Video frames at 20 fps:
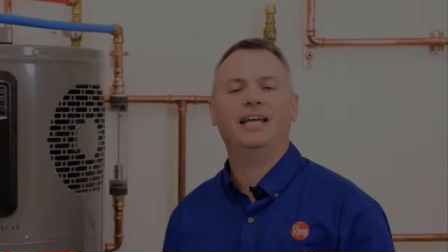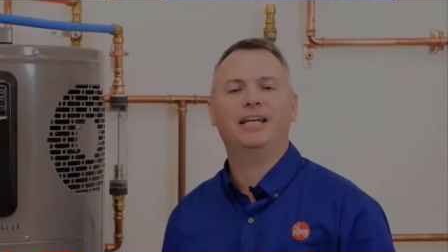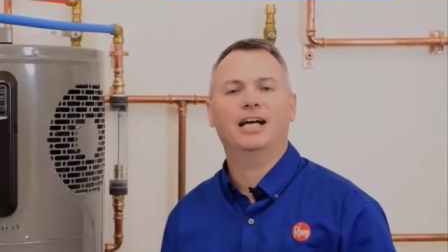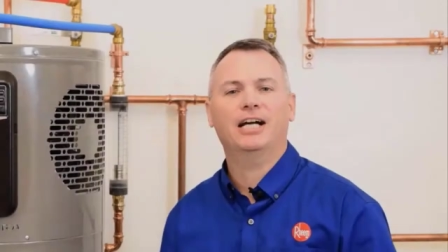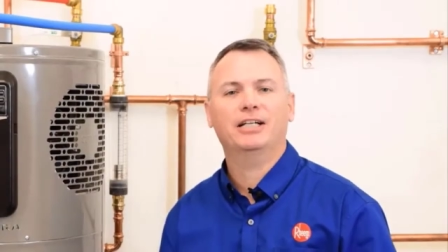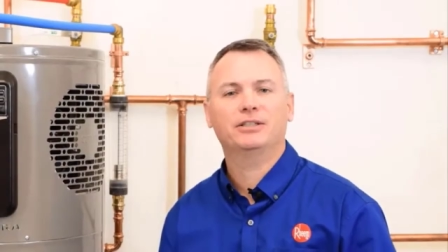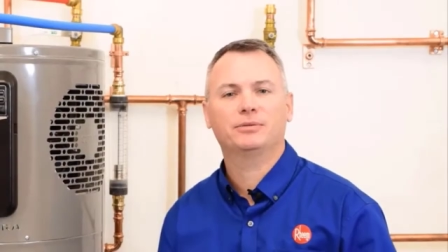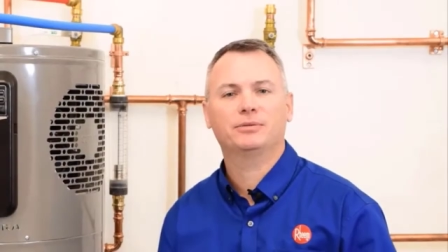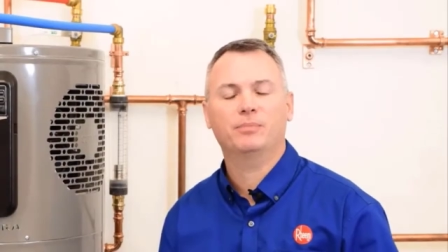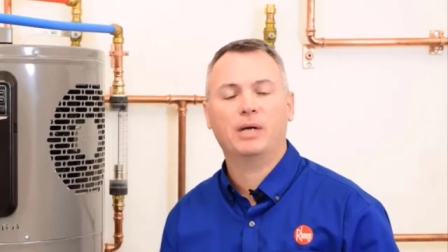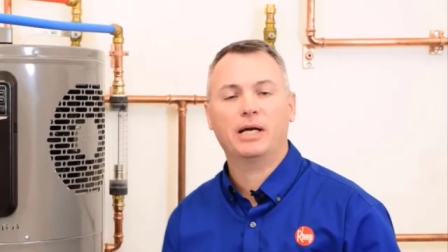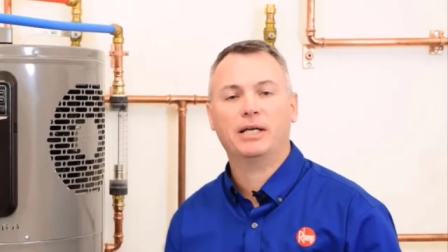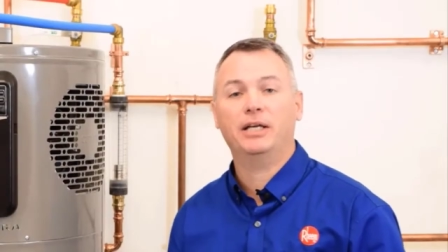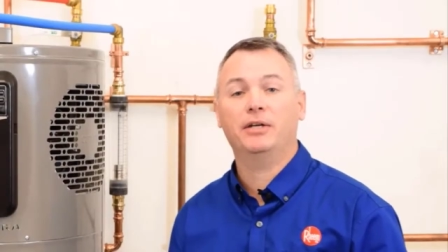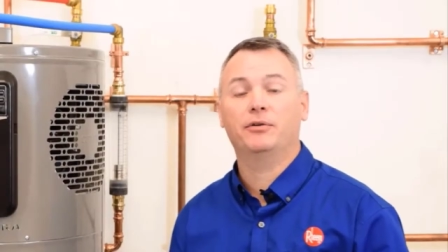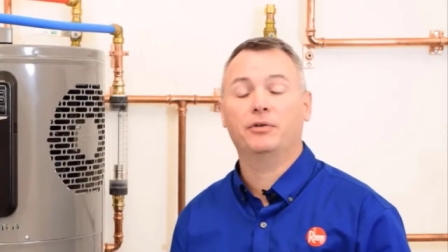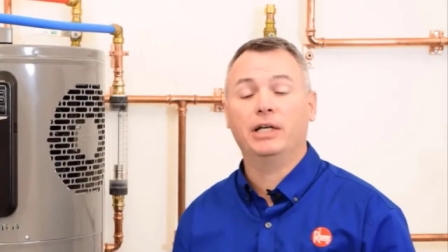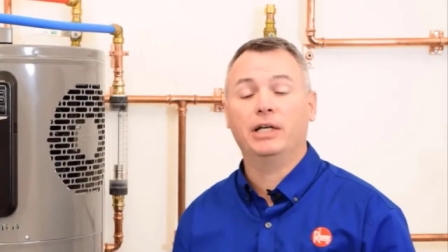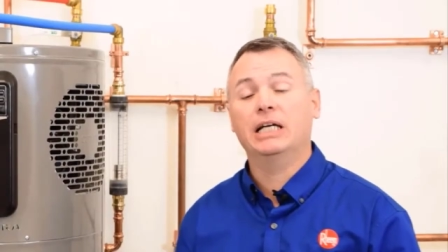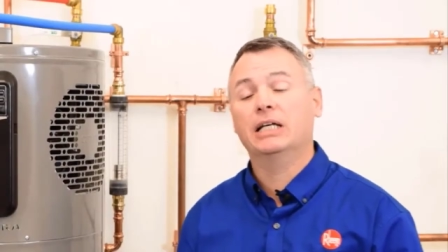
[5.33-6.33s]
Hey guys, Mike
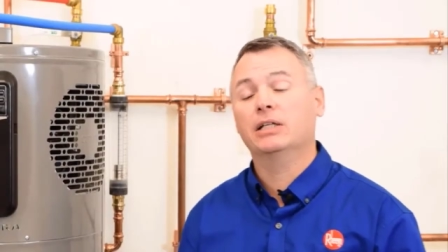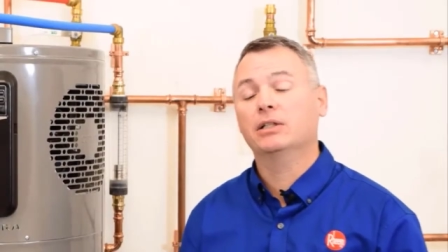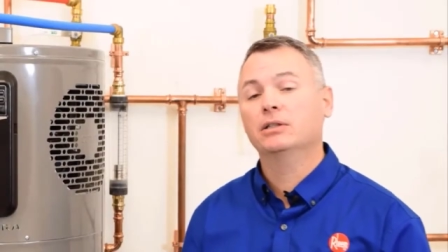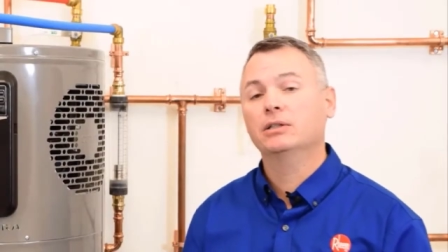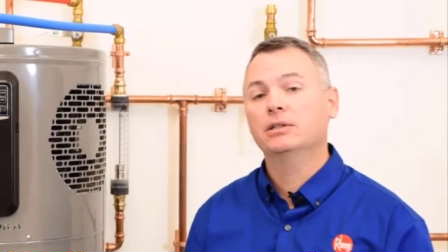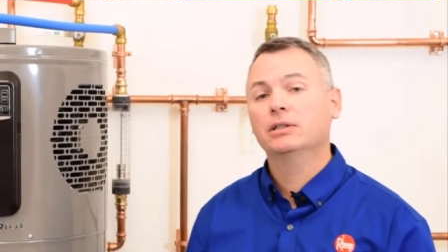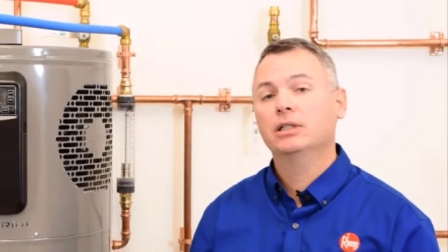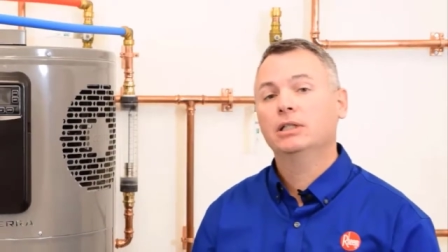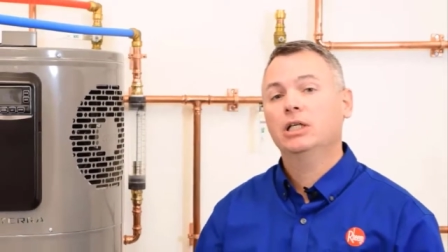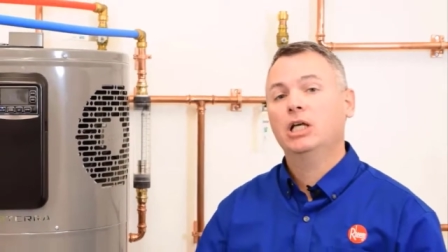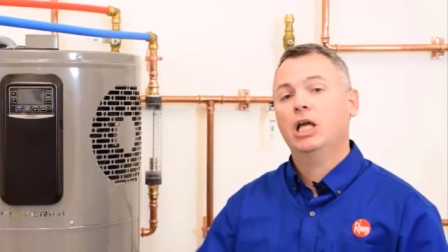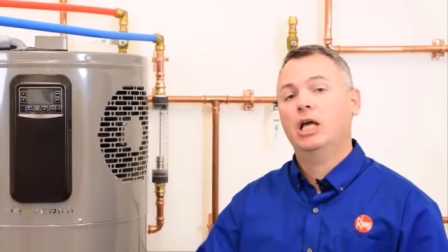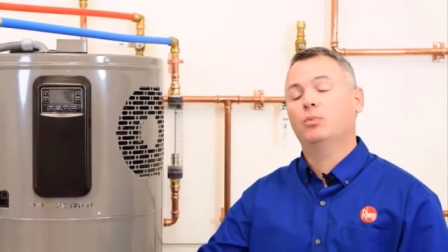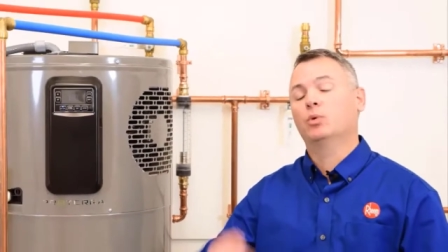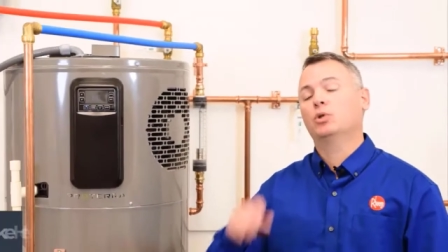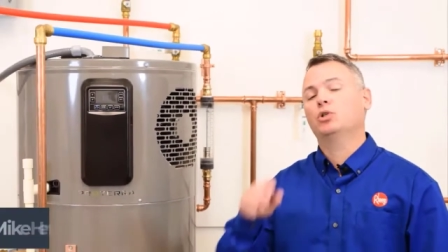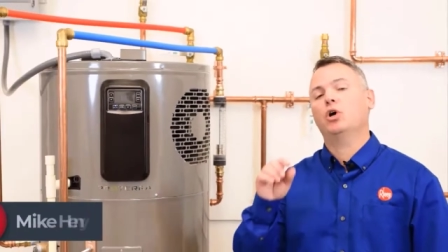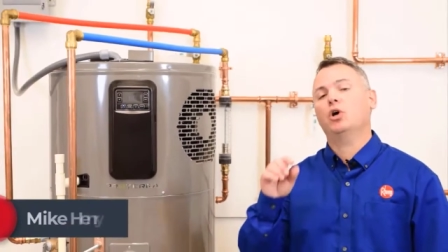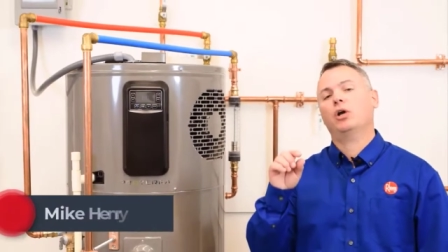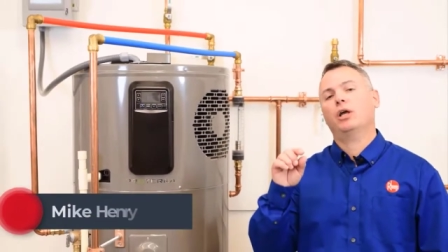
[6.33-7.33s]
Henry here, and
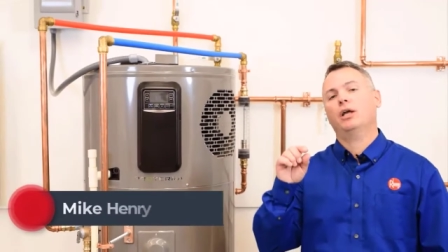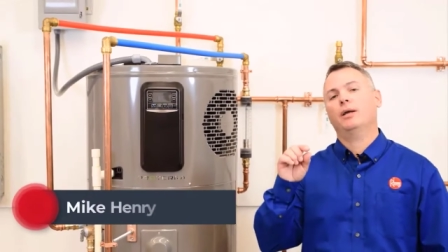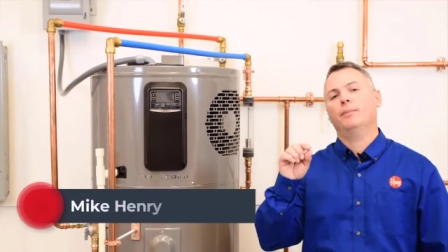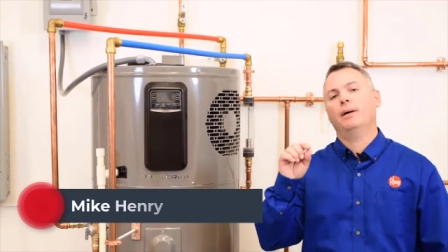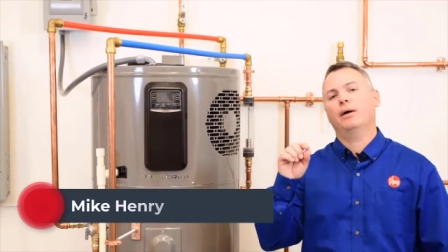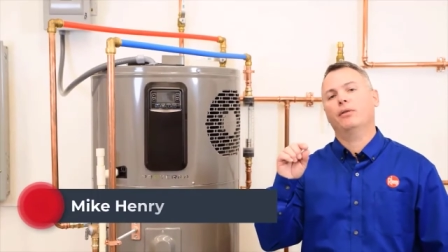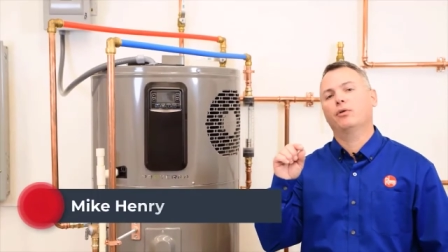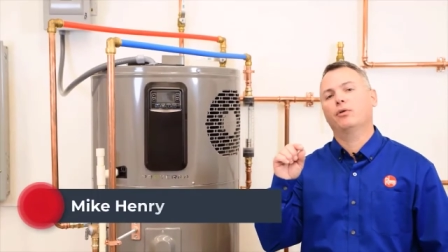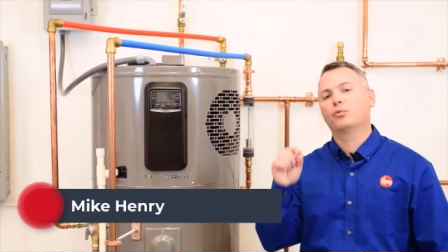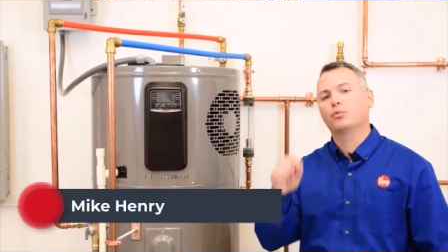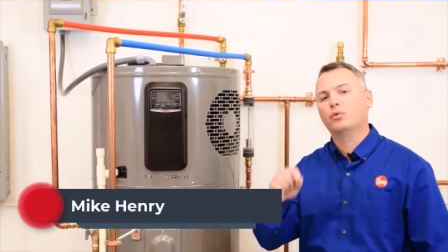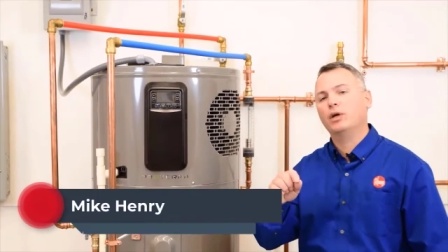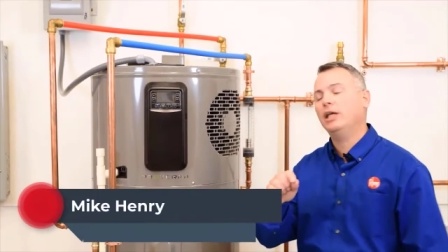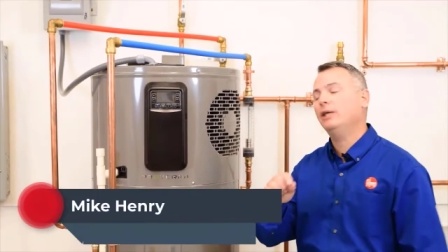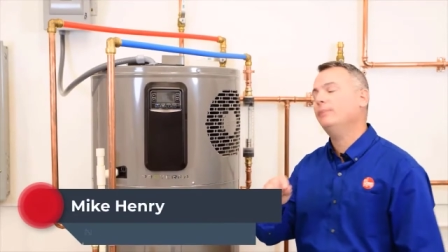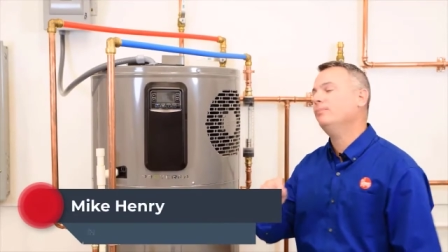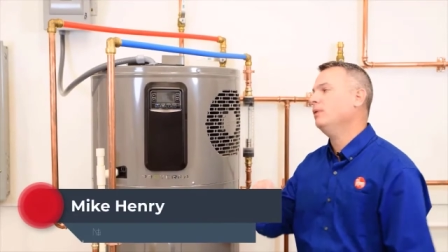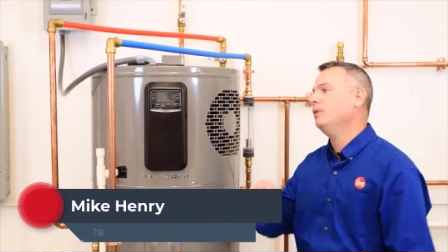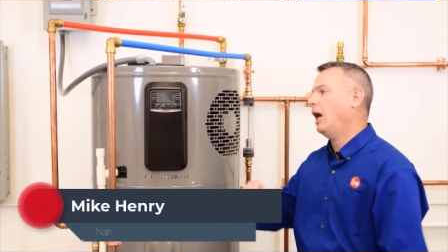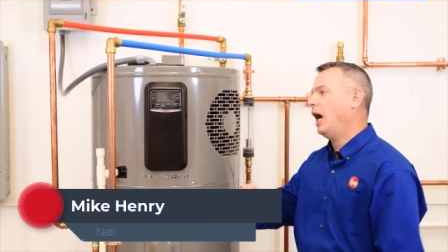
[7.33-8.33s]
we're talking about the
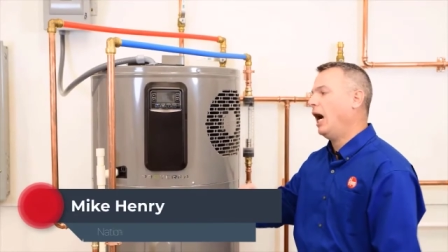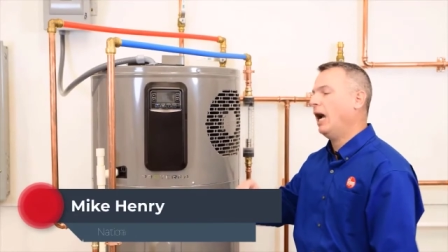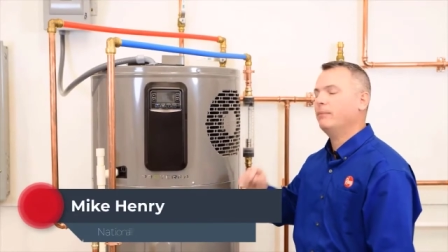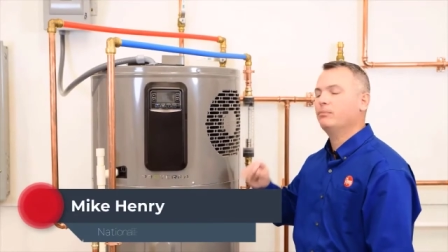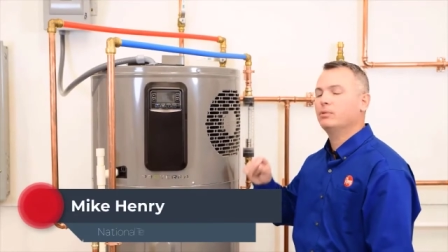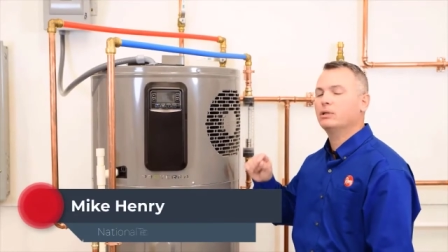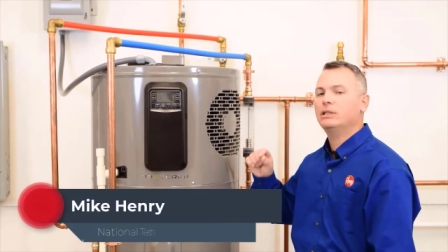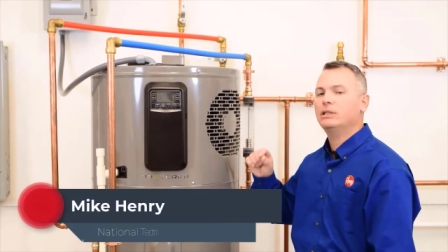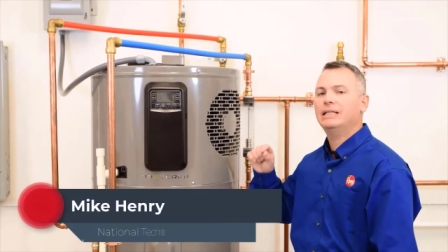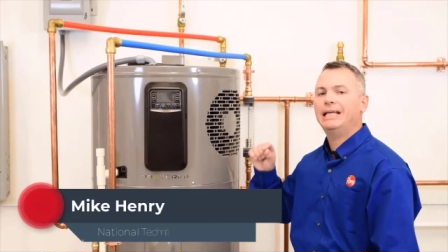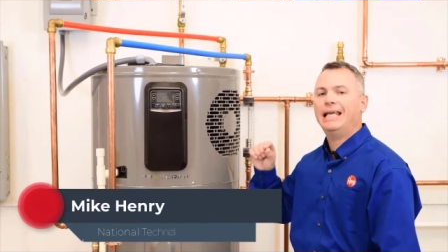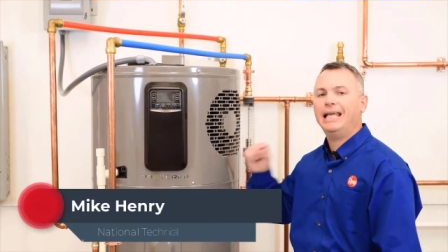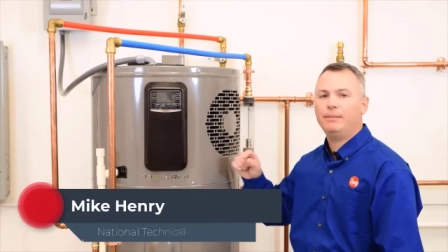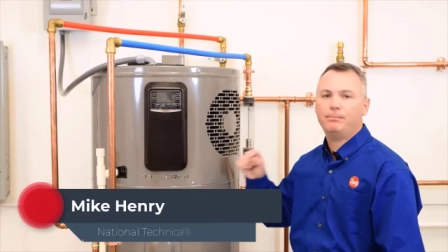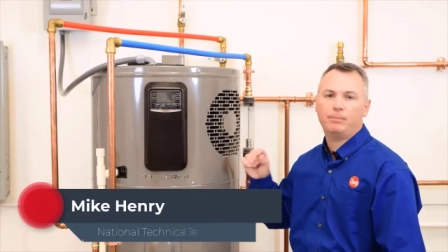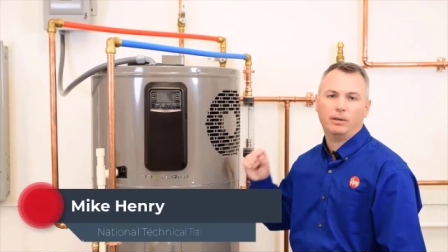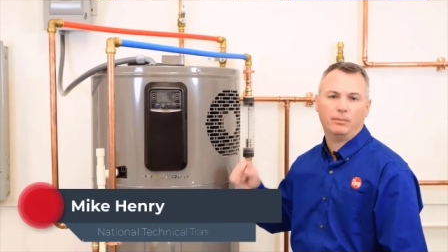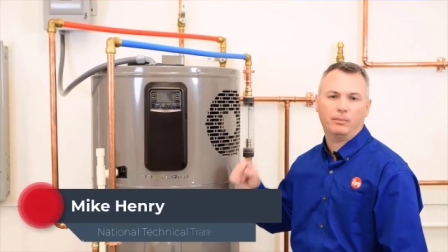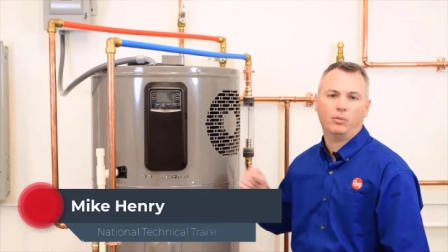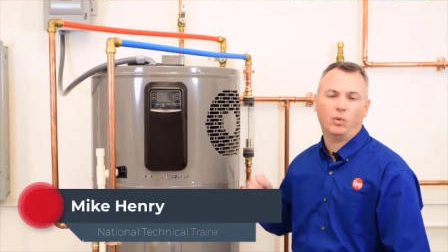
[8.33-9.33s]
Rheem Hybrid
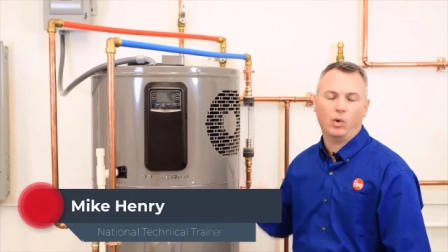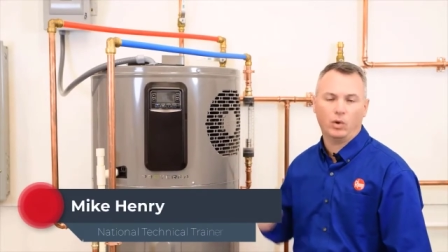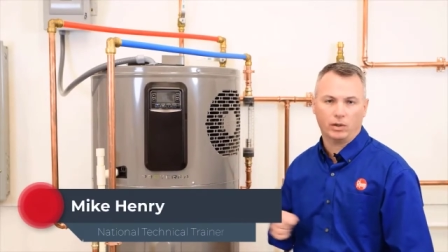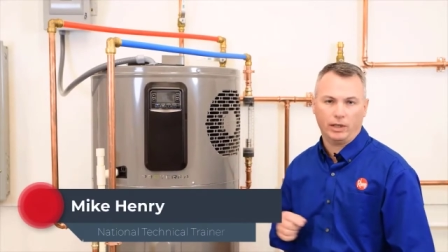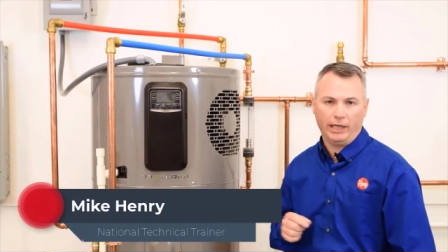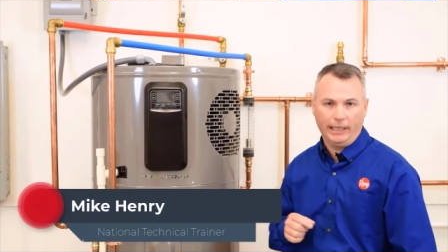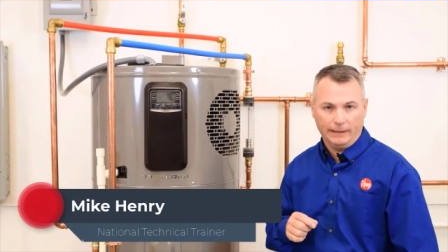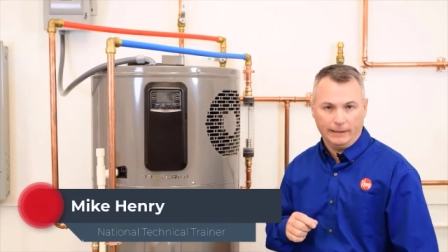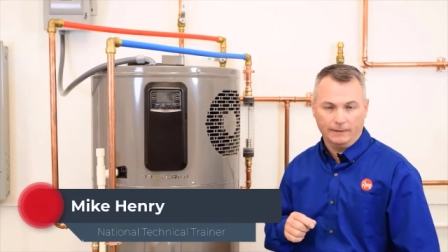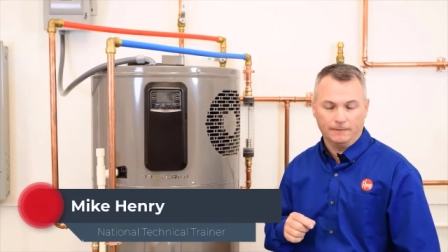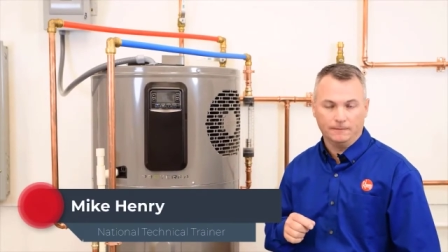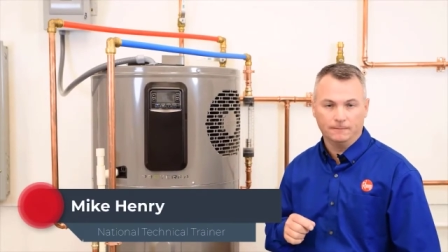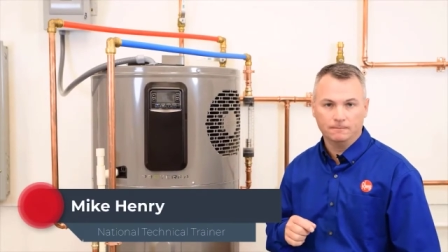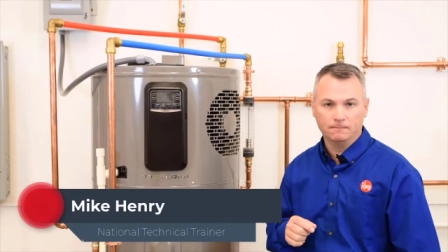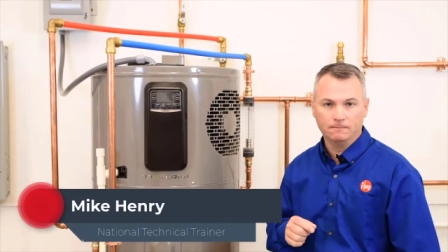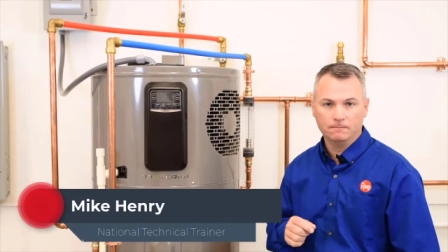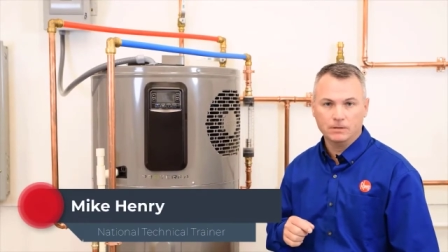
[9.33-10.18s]
Heat Pump Water Heater.